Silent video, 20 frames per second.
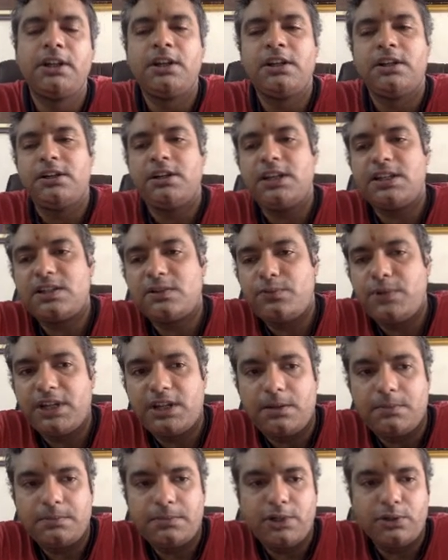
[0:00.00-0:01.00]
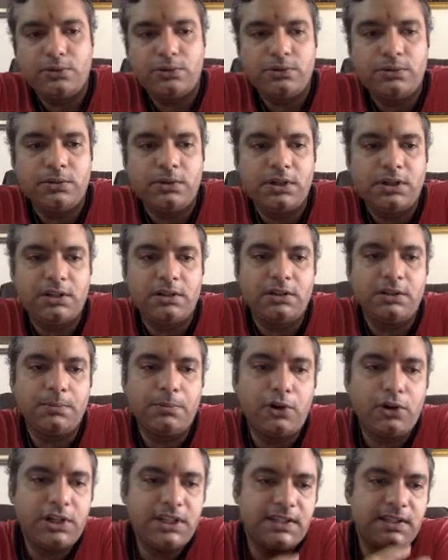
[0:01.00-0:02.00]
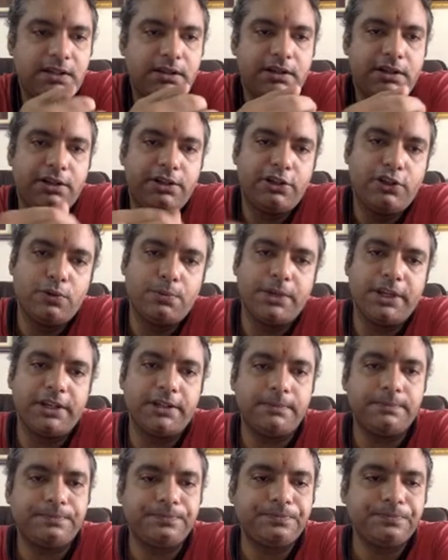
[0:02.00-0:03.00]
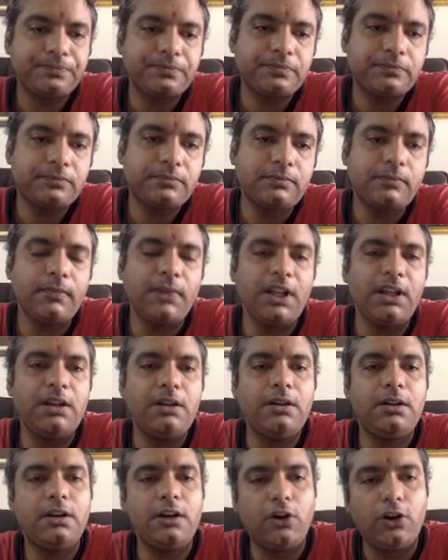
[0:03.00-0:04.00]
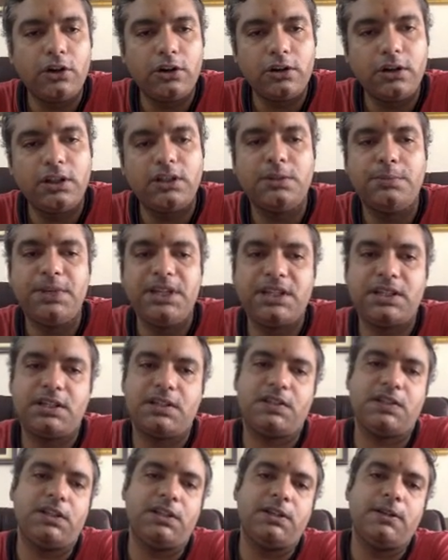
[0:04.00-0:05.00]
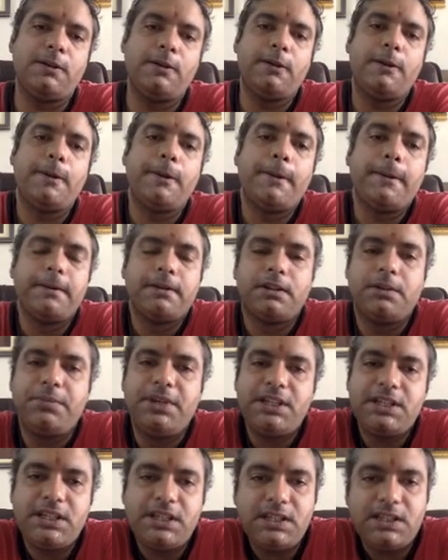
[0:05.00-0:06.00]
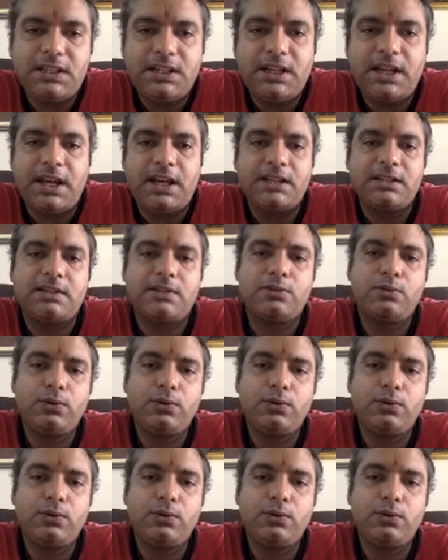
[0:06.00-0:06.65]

Next, we come to the body-centered cubic, or the BCC. The BCC has two